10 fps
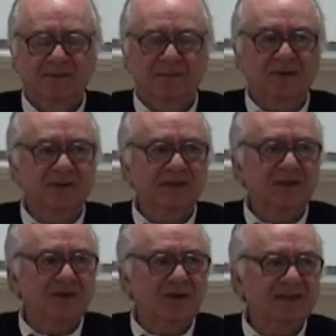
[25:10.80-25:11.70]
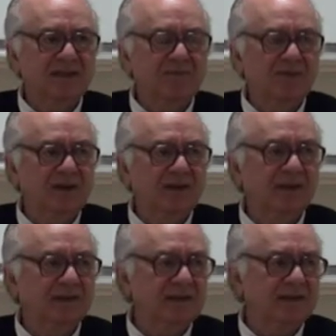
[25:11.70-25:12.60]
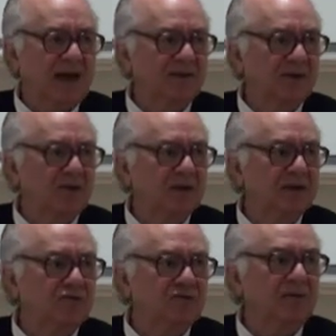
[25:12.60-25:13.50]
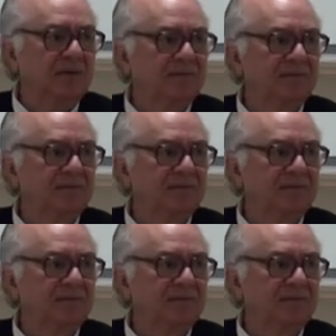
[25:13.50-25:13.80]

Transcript: Because it's not something that is under your control.